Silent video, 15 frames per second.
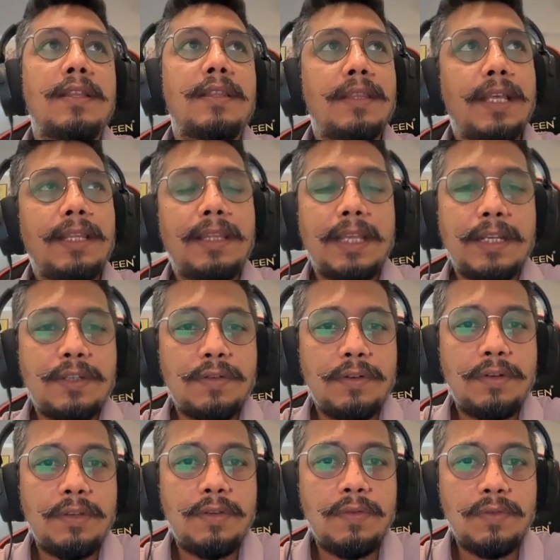then they
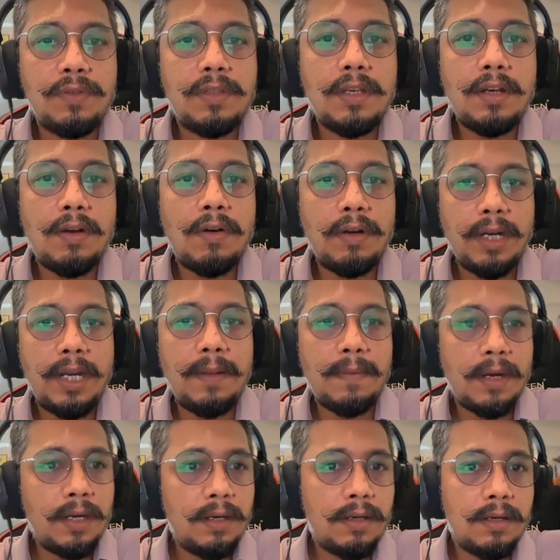should use the
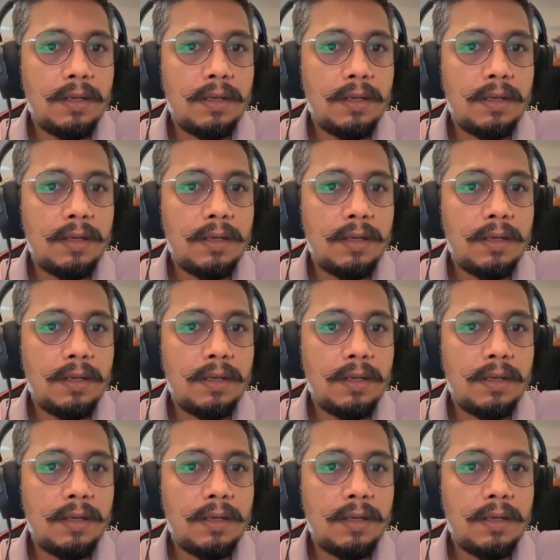on-demand